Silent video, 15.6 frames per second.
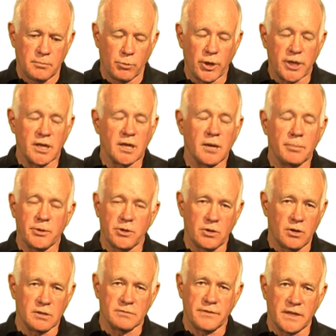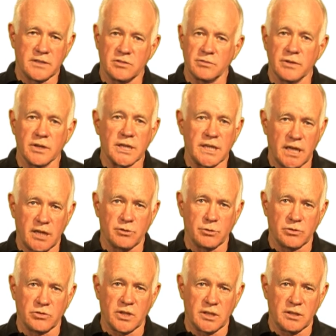breaking up a dog fight is a very
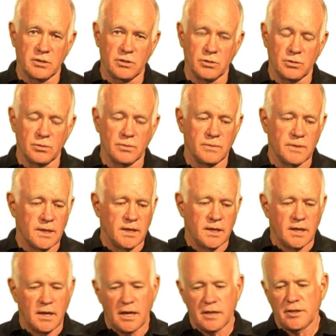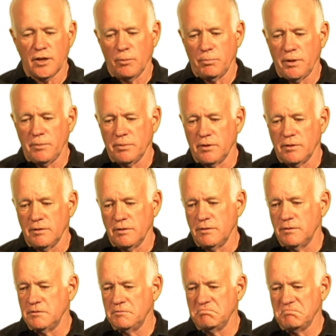dangerous thing to do. I tell
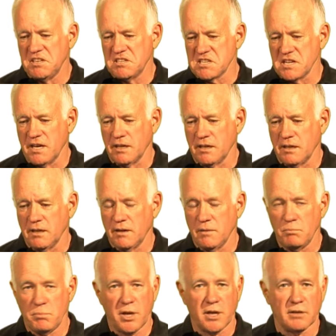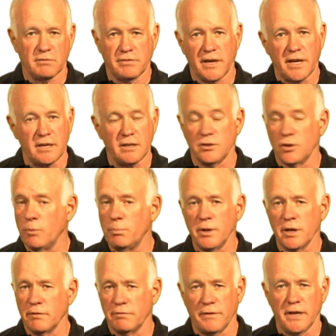people it's like picking a fight. Don't
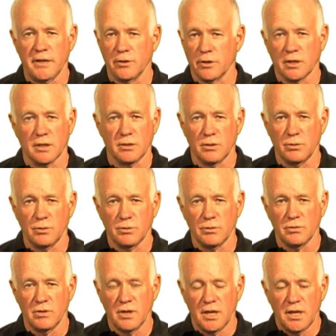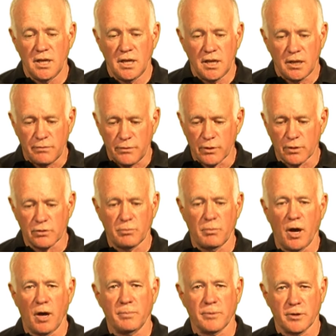pick a fight you're going to lose. If you're a
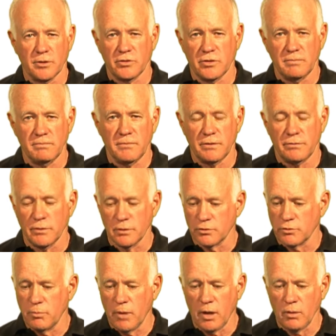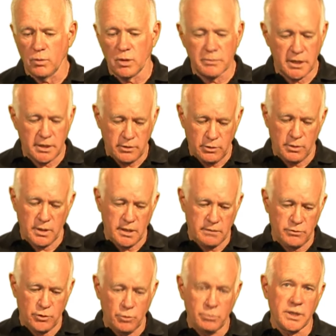small person, if you're a small woman and you
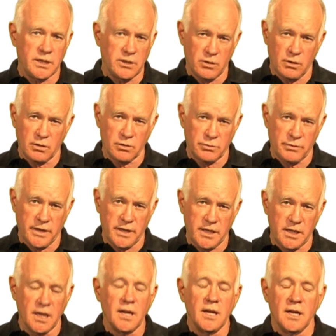have two big dogs fighting,